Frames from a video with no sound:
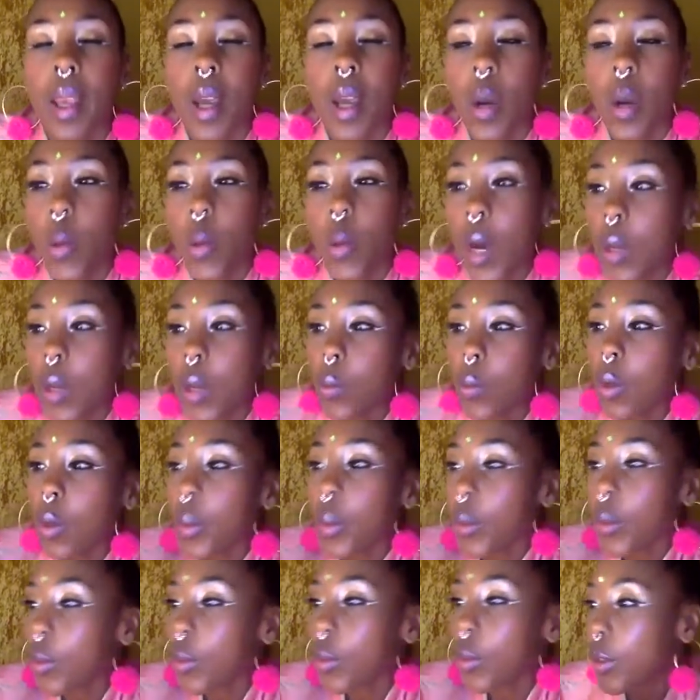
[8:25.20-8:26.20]
What
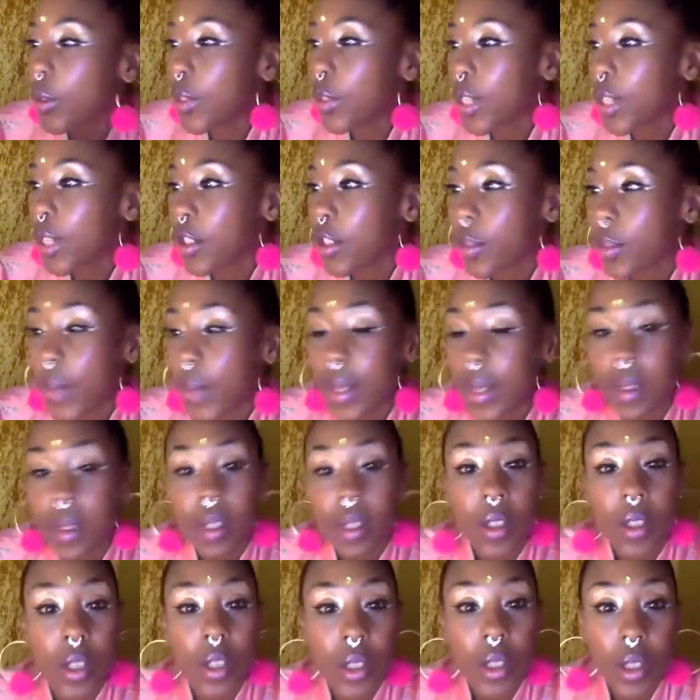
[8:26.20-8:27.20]
woman would do such a
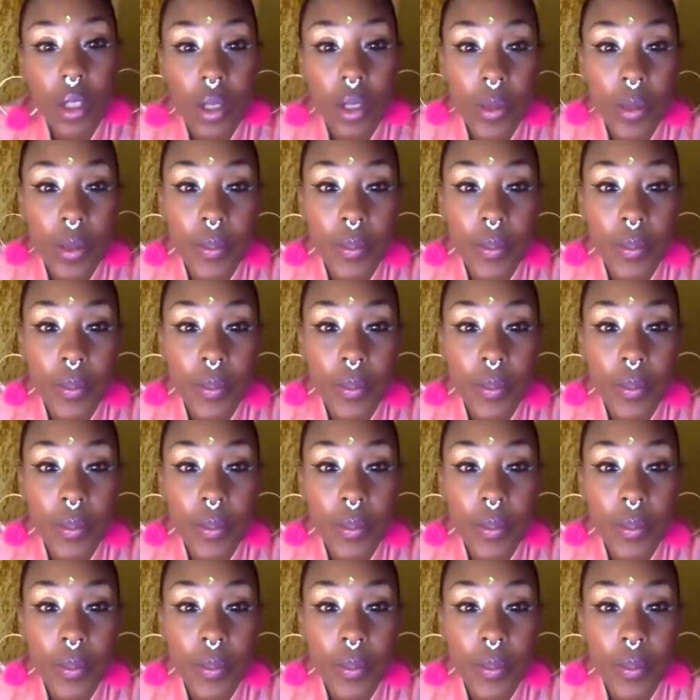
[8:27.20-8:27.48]
message?